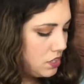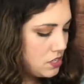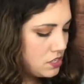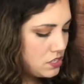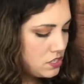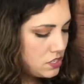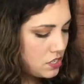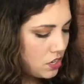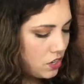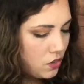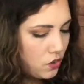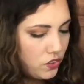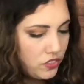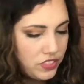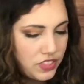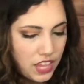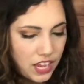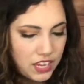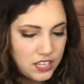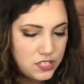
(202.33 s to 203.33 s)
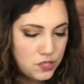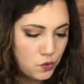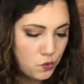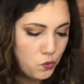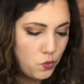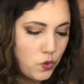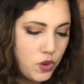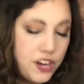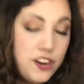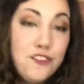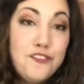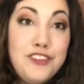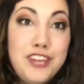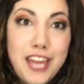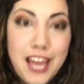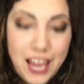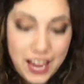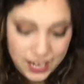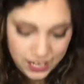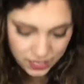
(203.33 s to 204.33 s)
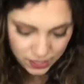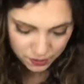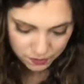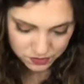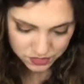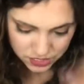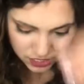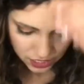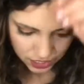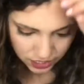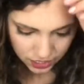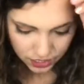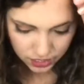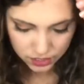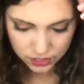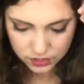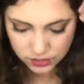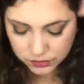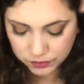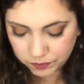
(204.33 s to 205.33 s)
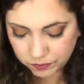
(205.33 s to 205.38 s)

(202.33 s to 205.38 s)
So that's one of the items, and